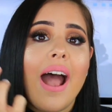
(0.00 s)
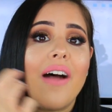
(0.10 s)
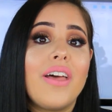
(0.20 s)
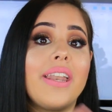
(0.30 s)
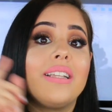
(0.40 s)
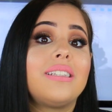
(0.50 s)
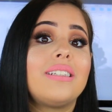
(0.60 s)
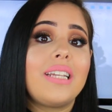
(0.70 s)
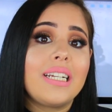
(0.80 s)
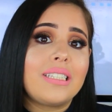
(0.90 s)
and then
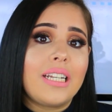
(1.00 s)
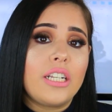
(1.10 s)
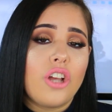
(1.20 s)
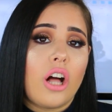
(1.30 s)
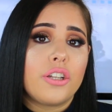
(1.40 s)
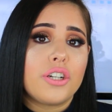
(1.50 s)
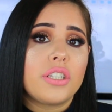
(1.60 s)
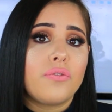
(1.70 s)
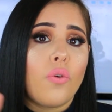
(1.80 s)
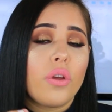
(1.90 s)
$16
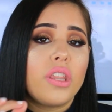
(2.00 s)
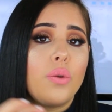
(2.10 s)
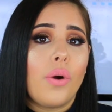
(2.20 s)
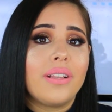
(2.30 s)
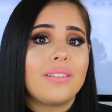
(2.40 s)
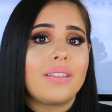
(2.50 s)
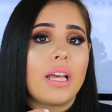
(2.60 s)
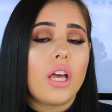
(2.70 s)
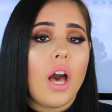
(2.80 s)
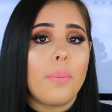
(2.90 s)
for the ones
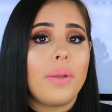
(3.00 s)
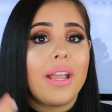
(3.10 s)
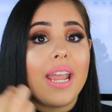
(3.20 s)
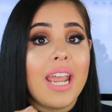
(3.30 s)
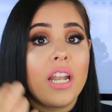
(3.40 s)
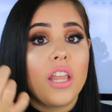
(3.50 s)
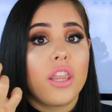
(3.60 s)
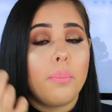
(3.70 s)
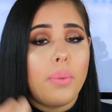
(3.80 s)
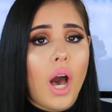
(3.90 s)
that come in
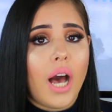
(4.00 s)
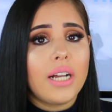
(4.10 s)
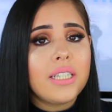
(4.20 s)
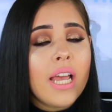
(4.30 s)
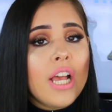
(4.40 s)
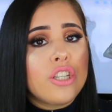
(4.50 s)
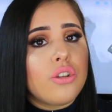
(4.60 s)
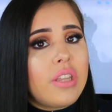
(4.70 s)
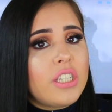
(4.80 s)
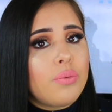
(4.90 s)
the pot.
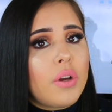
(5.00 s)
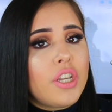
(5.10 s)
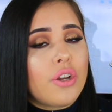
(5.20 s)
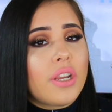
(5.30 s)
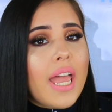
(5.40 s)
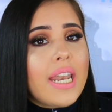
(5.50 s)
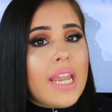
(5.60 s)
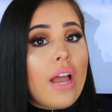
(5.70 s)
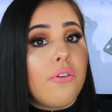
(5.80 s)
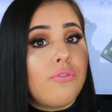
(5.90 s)
So this one, you're
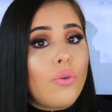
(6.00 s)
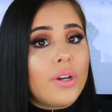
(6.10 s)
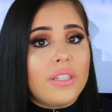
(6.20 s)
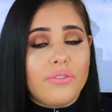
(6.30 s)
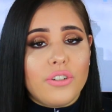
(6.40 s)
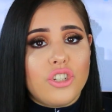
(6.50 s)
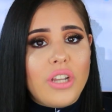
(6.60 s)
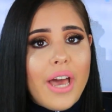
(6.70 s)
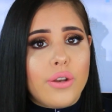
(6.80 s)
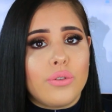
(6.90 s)
getting 4 different
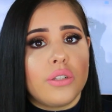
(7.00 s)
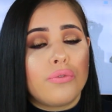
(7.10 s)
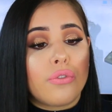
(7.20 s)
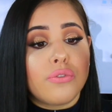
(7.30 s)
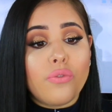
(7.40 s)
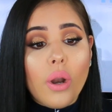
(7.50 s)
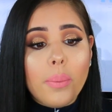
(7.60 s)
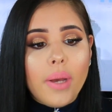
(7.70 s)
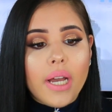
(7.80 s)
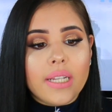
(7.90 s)
shadows for
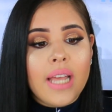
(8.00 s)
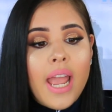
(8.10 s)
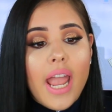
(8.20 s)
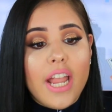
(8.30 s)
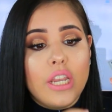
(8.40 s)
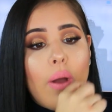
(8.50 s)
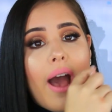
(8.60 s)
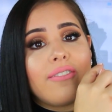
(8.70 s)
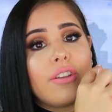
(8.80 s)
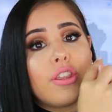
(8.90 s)
$4, and you
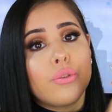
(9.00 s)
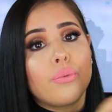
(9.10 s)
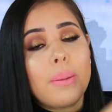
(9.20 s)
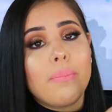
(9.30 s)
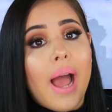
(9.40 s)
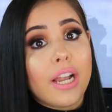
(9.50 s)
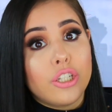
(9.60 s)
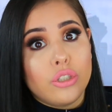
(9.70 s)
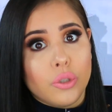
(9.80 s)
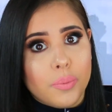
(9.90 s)
have 3
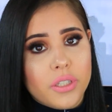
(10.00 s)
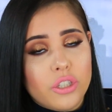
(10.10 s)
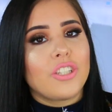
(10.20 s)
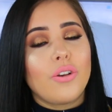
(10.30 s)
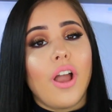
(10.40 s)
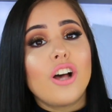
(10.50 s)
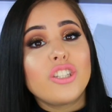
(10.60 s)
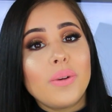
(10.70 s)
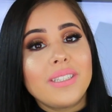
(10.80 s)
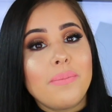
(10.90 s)
MAC dupes. So I
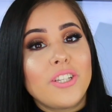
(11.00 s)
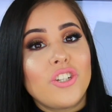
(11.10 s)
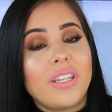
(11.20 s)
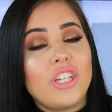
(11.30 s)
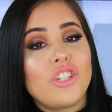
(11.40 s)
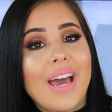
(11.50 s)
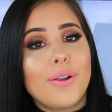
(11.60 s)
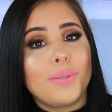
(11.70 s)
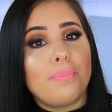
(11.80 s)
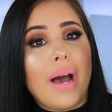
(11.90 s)
also want to mention these
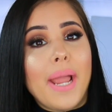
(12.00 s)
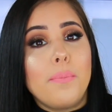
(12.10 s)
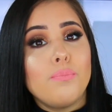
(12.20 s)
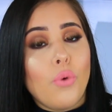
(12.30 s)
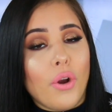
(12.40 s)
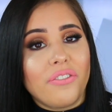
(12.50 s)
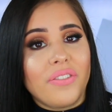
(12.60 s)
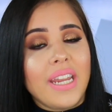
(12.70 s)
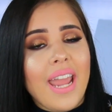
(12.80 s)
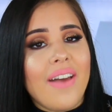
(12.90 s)
shadows by
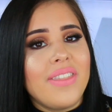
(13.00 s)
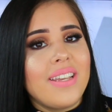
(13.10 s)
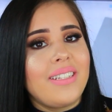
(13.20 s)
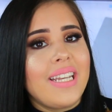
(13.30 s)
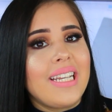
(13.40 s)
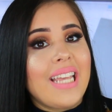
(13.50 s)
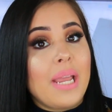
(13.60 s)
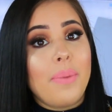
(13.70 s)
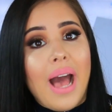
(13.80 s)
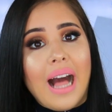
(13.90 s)
Morphe, and this is
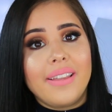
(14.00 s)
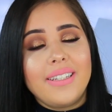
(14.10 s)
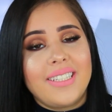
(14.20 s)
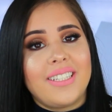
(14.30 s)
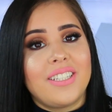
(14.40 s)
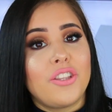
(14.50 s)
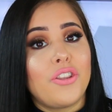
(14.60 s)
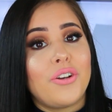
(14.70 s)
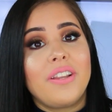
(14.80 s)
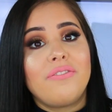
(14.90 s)
a palette. This is a
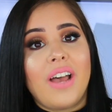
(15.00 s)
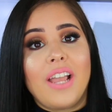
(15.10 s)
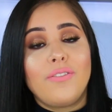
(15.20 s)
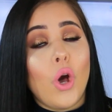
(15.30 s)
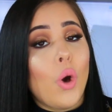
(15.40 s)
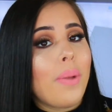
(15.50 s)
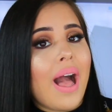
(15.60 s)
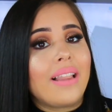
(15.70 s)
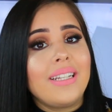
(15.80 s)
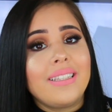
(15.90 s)
35O
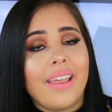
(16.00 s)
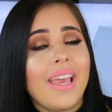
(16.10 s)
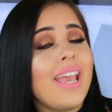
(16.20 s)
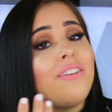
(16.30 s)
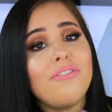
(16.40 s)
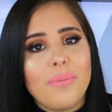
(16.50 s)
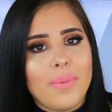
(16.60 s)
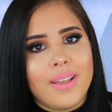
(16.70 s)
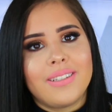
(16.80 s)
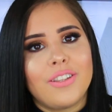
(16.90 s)
palette, the
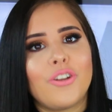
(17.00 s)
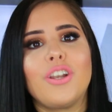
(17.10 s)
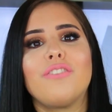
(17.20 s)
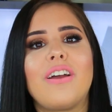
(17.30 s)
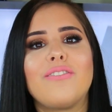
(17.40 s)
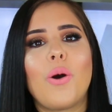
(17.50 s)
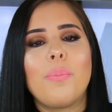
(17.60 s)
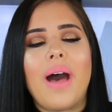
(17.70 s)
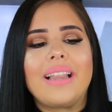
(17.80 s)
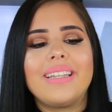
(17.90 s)
infamous
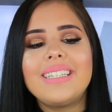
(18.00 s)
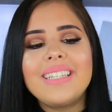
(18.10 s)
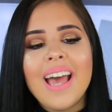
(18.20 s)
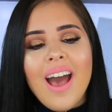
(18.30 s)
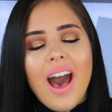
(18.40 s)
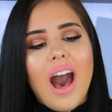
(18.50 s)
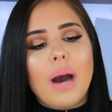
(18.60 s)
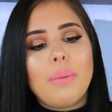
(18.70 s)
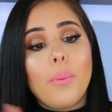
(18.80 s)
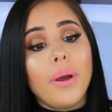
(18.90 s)
35O palette.
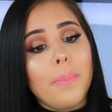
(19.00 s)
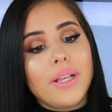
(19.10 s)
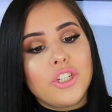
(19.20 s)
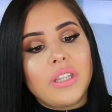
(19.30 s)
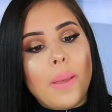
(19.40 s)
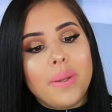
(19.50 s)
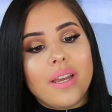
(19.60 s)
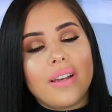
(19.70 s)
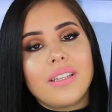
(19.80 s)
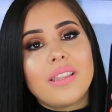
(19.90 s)
I want to mention them
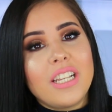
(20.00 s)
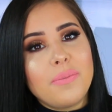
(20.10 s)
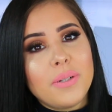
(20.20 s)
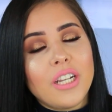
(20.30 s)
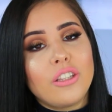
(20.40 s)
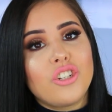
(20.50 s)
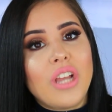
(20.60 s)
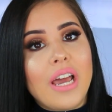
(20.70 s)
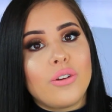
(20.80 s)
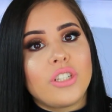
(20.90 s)
because these particular
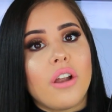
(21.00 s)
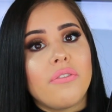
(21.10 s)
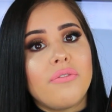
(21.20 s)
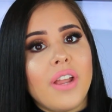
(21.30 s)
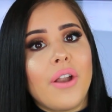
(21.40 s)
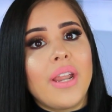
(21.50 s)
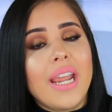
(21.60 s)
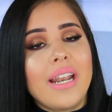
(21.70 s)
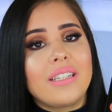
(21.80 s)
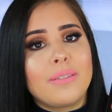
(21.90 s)
shadows are
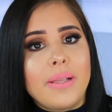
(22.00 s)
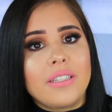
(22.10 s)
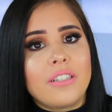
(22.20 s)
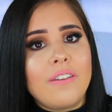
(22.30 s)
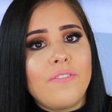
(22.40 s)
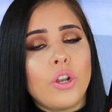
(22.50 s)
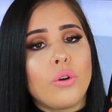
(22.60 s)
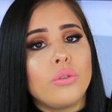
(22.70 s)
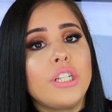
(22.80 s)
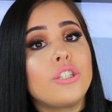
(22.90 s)
very inexpensive.
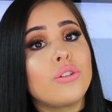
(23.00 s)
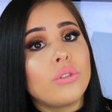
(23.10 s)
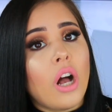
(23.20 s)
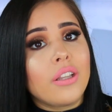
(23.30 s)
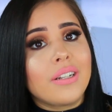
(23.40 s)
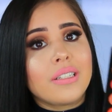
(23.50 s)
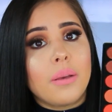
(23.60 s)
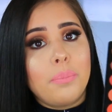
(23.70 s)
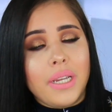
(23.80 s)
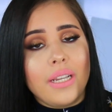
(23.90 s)
They're only $2
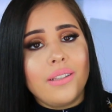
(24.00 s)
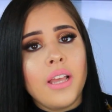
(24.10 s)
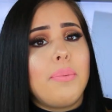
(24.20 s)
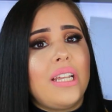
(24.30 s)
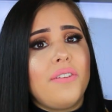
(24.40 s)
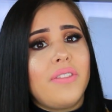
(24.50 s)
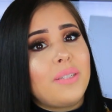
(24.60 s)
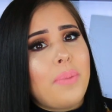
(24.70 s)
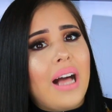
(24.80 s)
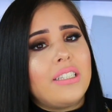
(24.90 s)
a piece. I believe
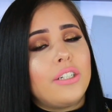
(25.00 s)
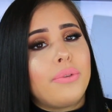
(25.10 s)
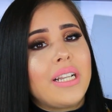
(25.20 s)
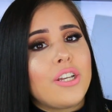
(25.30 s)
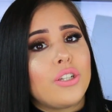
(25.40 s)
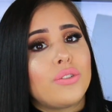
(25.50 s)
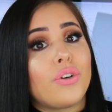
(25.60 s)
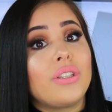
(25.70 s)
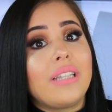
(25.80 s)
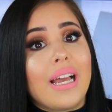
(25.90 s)
this palette retails
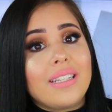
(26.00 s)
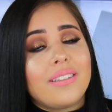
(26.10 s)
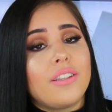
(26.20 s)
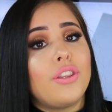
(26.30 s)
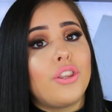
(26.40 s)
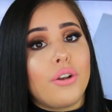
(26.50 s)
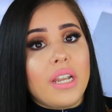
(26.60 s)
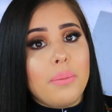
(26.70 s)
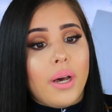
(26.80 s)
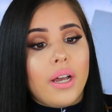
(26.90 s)
for less than
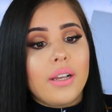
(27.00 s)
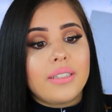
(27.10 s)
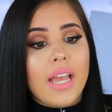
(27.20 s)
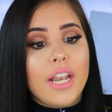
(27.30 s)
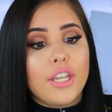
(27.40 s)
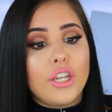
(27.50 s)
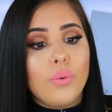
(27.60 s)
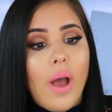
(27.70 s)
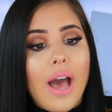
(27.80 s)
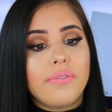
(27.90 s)
$30, and
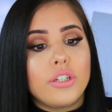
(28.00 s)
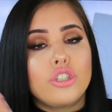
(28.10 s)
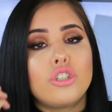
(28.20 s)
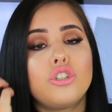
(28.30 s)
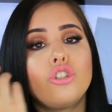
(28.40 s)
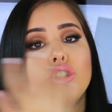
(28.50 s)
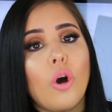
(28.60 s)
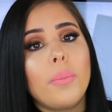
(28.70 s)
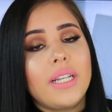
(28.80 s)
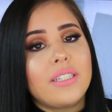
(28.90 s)
you have
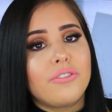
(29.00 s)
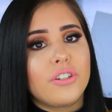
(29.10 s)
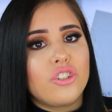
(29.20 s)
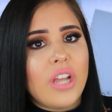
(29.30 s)
so many different